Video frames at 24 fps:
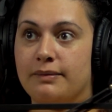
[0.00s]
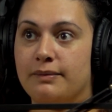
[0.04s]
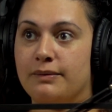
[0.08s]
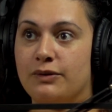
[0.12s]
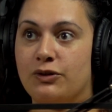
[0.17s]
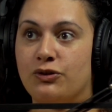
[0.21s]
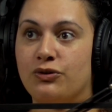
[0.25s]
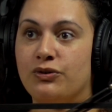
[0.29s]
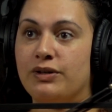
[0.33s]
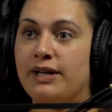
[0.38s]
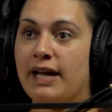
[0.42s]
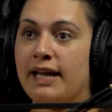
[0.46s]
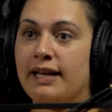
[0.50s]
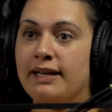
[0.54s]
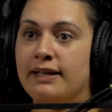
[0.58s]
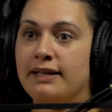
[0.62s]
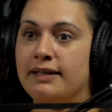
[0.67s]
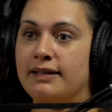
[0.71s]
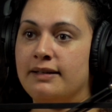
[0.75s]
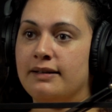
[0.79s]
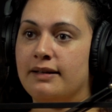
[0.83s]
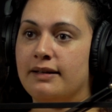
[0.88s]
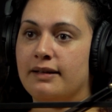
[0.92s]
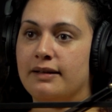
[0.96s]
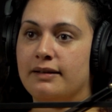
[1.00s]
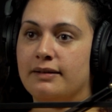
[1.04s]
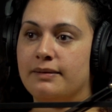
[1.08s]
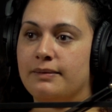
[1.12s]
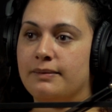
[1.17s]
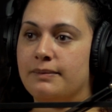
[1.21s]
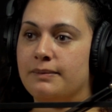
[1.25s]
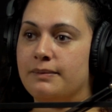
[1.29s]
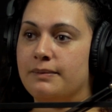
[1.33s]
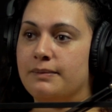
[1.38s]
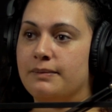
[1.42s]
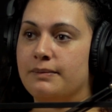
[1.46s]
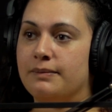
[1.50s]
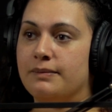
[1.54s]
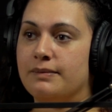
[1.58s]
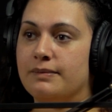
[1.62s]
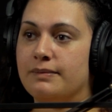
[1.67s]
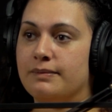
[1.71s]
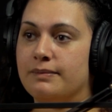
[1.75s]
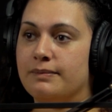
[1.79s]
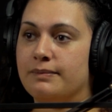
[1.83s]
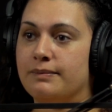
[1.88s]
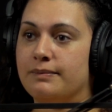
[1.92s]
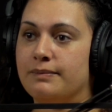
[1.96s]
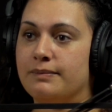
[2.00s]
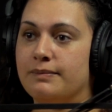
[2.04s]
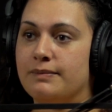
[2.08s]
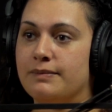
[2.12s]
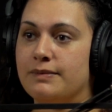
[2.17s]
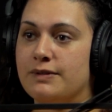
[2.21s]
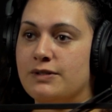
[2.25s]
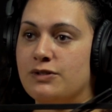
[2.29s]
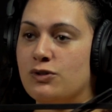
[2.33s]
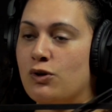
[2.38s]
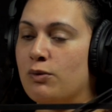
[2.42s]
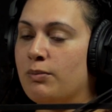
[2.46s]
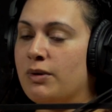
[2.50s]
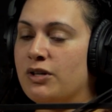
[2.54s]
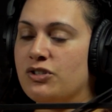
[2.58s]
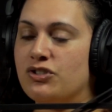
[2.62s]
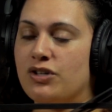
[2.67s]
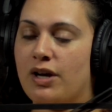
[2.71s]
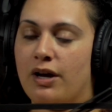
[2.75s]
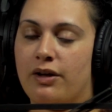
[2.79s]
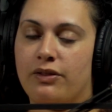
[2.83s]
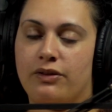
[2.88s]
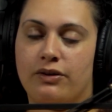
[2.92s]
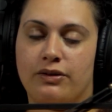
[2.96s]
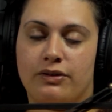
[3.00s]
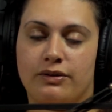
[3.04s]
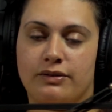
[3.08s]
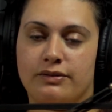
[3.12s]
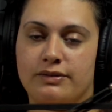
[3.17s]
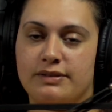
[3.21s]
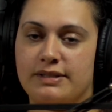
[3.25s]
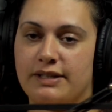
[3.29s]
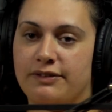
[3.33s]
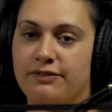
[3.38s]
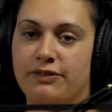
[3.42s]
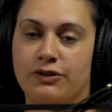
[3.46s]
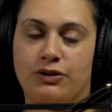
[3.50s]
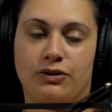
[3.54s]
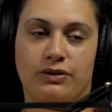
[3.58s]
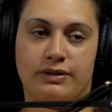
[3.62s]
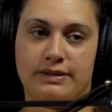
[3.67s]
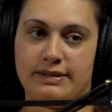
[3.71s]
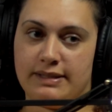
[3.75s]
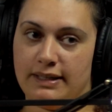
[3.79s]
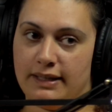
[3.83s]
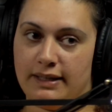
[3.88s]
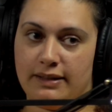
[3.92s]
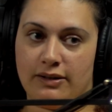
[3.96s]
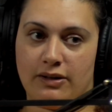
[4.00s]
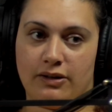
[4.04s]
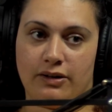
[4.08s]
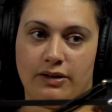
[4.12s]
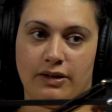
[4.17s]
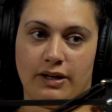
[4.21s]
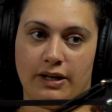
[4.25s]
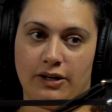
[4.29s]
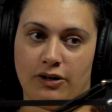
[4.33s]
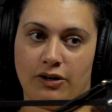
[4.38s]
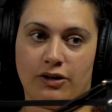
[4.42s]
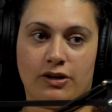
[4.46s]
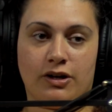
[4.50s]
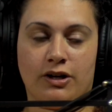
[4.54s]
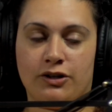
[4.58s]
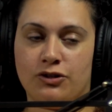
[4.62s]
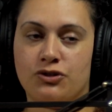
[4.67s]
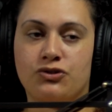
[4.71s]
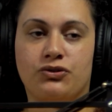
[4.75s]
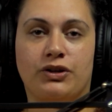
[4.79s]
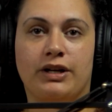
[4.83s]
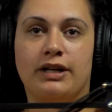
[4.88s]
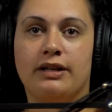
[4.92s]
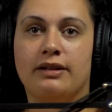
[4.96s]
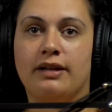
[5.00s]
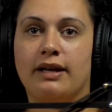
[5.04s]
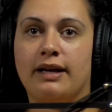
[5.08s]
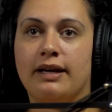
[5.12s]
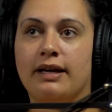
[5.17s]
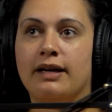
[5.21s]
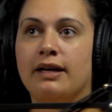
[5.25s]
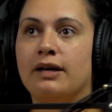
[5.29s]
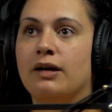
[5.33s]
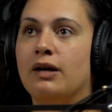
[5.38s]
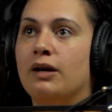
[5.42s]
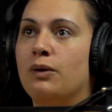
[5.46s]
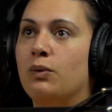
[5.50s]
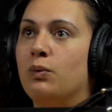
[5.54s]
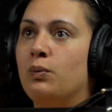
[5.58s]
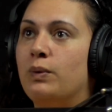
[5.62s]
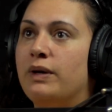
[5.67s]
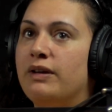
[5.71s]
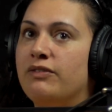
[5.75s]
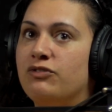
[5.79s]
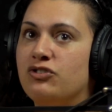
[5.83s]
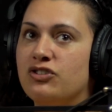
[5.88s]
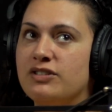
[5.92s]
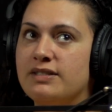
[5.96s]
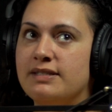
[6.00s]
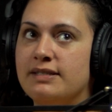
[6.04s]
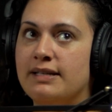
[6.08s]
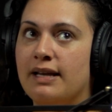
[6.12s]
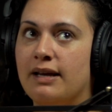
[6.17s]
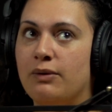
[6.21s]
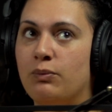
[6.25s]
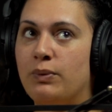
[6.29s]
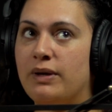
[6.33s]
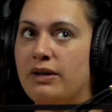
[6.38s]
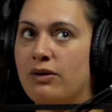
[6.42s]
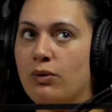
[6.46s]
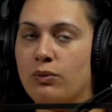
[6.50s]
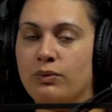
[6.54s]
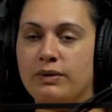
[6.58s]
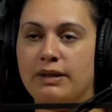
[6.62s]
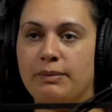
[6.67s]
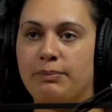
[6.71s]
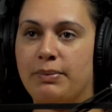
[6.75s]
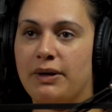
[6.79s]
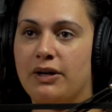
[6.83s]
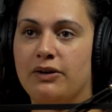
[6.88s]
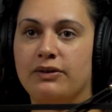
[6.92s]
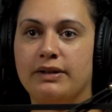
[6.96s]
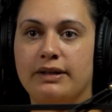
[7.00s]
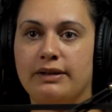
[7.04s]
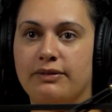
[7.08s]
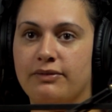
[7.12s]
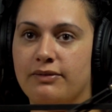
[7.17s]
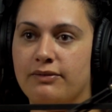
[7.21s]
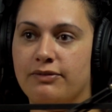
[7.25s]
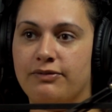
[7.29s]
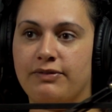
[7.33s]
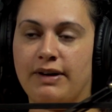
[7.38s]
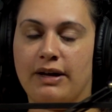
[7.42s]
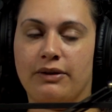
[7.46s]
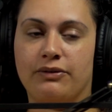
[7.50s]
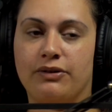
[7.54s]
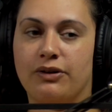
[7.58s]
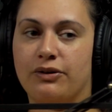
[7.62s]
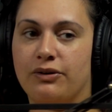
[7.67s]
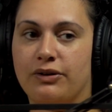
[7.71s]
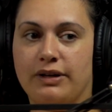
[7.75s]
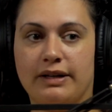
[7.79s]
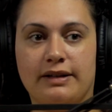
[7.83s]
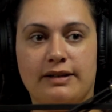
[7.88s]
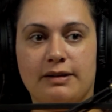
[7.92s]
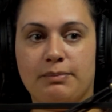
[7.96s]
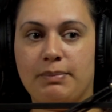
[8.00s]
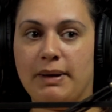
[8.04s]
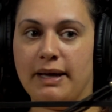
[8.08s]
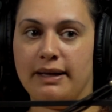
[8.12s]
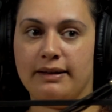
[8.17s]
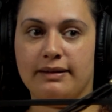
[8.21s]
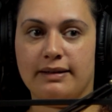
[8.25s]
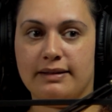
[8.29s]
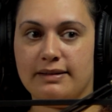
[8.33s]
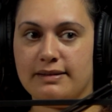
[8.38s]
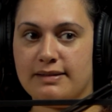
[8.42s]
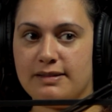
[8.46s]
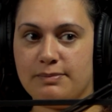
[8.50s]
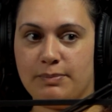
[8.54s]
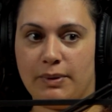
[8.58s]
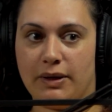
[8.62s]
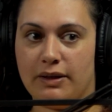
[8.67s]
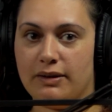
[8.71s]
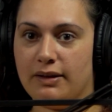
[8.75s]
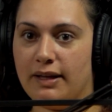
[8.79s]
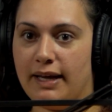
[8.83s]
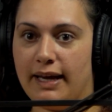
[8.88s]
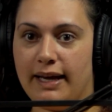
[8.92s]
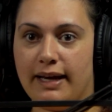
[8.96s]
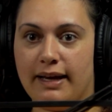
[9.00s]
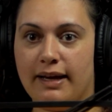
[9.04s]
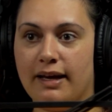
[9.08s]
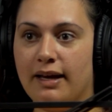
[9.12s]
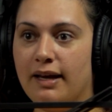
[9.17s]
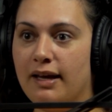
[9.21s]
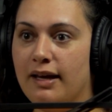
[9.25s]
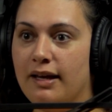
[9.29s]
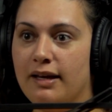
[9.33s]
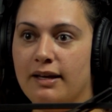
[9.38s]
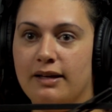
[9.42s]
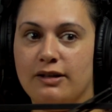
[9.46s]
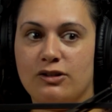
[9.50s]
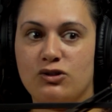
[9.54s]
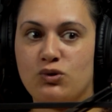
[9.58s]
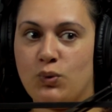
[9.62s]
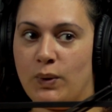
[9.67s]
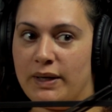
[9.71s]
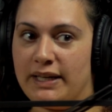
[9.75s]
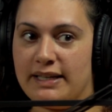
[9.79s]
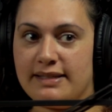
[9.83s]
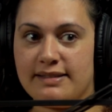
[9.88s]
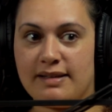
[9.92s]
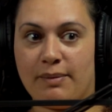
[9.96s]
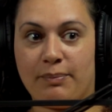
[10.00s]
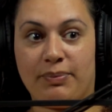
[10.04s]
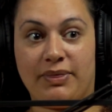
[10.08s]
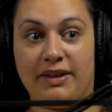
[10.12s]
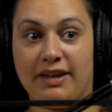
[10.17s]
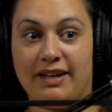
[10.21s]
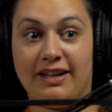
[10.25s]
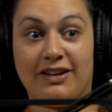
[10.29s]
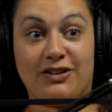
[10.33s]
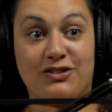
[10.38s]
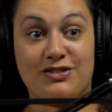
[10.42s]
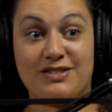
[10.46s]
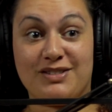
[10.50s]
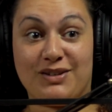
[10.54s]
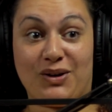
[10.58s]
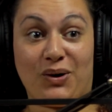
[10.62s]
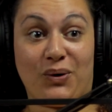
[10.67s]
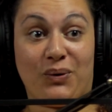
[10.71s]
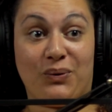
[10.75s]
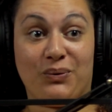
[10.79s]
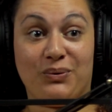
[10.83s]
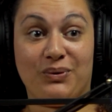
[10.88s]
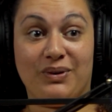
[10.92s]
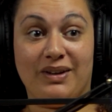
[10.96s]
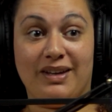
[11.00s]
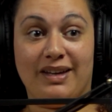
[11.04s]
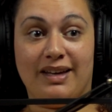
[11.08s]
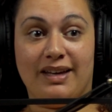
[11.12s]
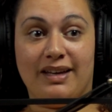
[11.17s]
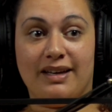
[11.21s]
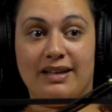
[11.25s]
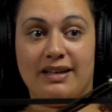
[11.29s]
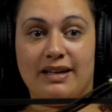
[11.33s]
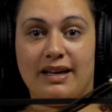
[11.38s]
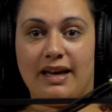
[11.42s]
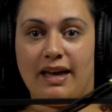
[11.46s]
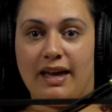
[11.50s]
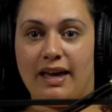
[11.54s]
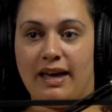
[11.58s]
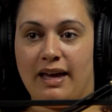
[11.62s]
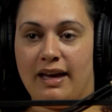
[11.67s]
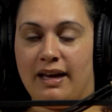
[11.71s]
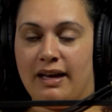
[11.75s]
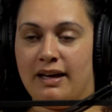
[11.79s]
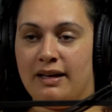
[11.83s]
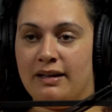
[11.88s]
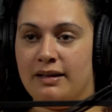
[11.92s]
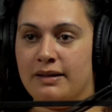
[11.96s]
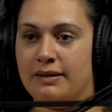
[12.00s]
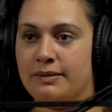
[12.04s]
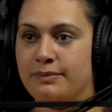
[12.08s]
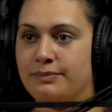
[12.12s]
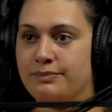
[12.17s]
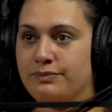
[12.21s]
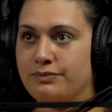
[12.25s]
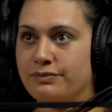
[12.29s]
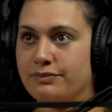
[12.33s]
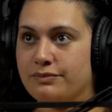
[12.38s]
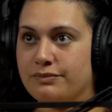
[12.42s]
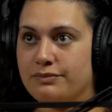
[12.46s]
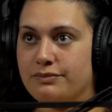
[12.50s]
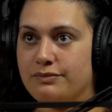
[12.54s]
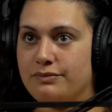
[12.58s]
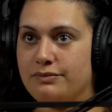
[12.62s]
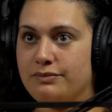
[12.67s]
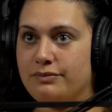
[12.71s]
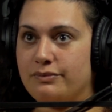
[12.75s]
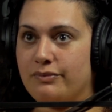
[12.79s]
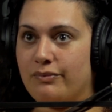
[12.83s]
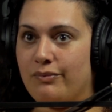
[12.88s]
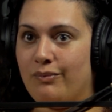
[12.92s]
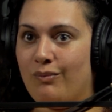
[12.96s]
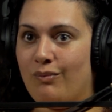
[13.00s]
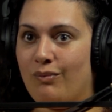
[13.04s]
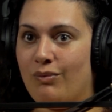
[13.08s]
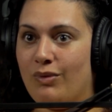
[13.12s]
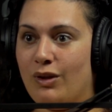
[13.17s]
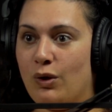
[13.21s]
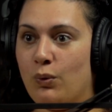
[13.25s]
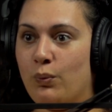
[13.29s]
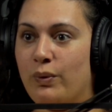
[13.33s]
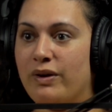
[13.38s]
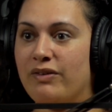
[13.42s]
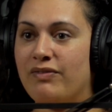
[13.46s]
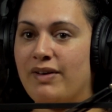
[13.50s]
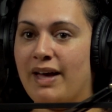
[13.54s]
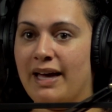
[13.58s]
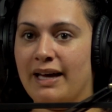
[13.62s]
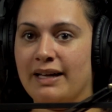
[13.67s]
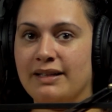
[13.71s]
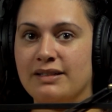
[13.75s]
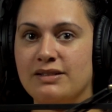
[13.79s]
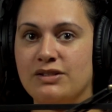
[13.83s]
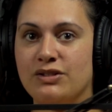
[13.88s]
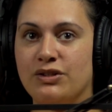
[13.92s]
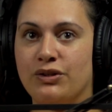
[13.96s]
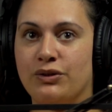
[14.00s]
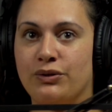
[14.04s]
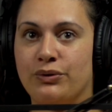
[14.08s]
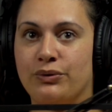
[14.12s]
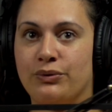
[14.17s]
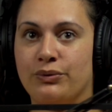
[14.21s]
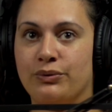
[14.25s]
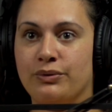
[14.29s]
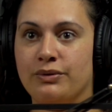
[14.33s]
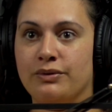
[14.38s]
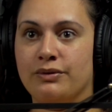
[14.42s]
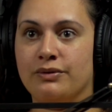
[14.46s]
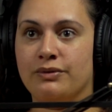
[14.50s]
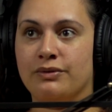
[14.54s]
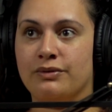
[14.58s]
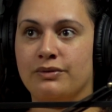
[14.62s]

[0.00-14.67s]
created so much other difficulty in our in our country. Like we've just we only barely found our independence, but like twenty something years ago, and we've had to